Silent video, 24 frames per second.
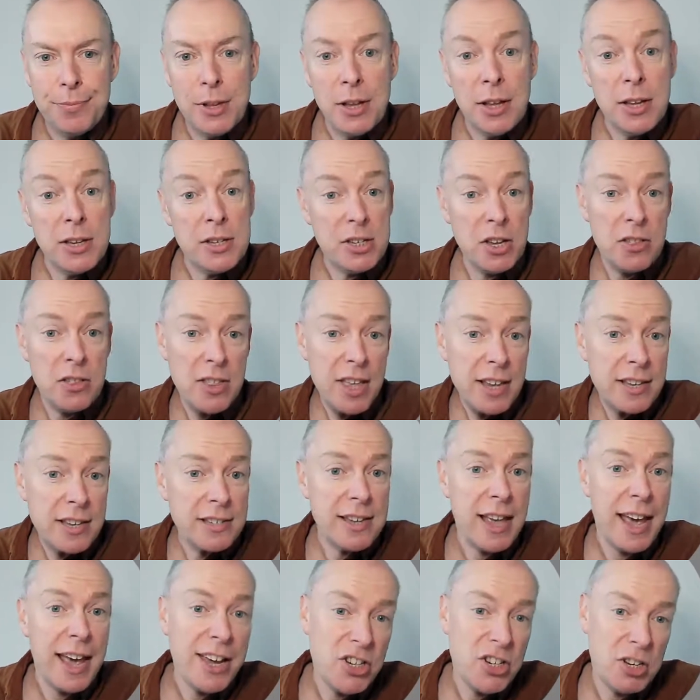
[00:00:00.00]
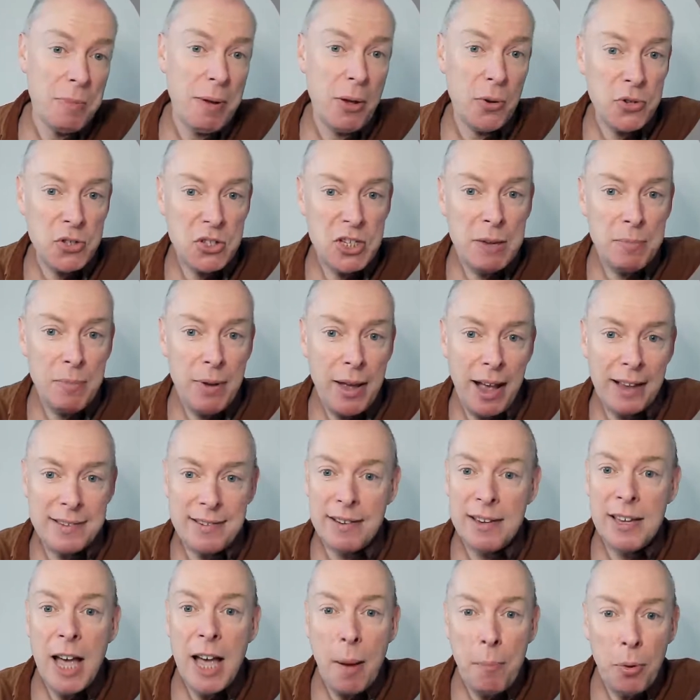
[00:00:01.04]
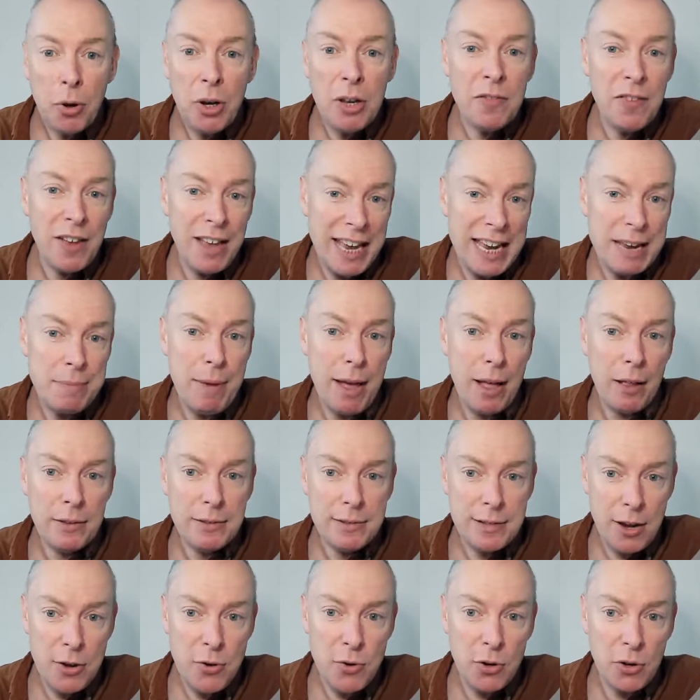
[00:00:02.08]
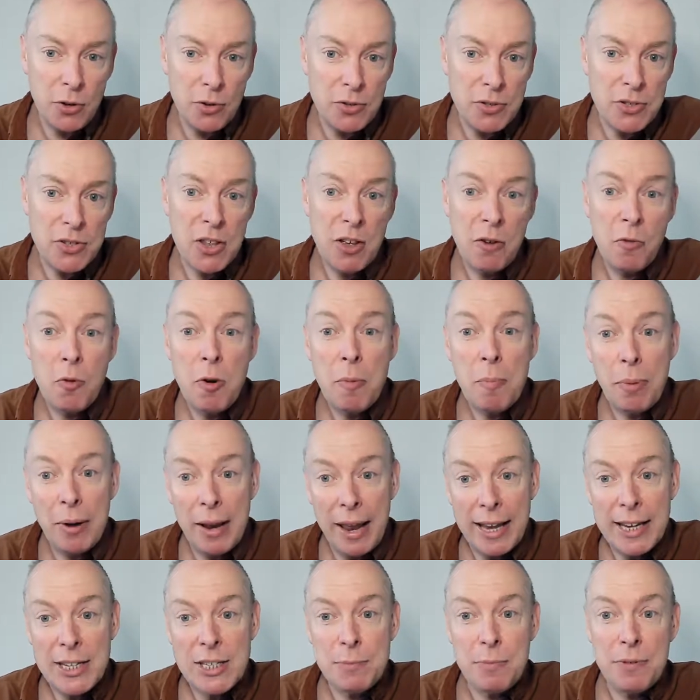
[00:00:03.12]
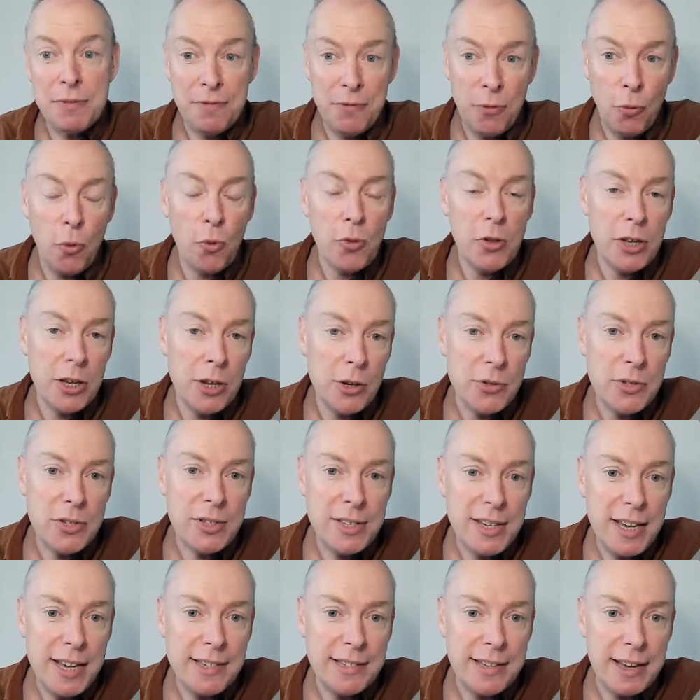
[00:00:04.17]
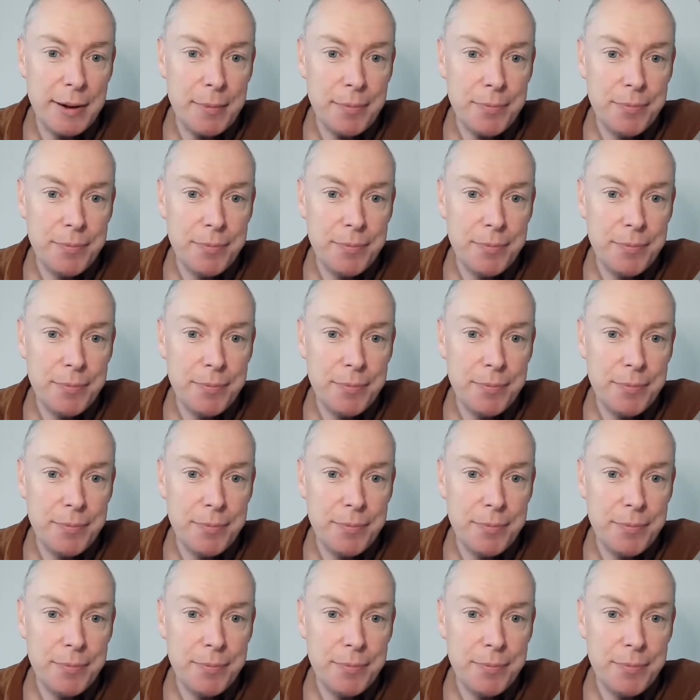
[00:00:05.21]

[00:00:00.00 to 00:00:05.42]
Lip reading: So this HTML snippet has a couple of email tokens that are replaced before the user sees it.